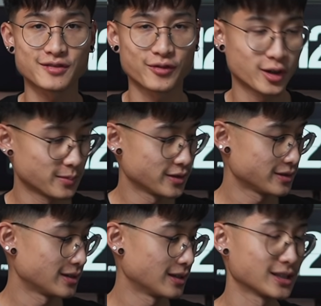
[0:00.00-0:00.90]
and
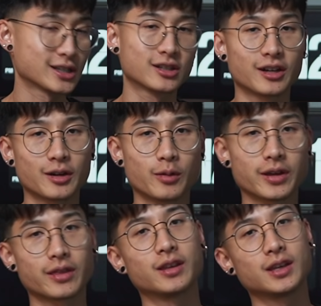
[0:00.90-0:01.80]
foremost, let's start
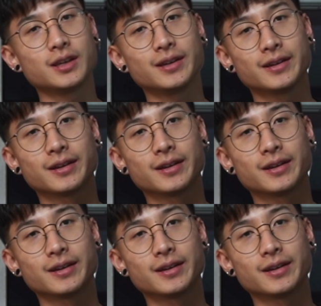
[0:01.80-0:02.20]
with the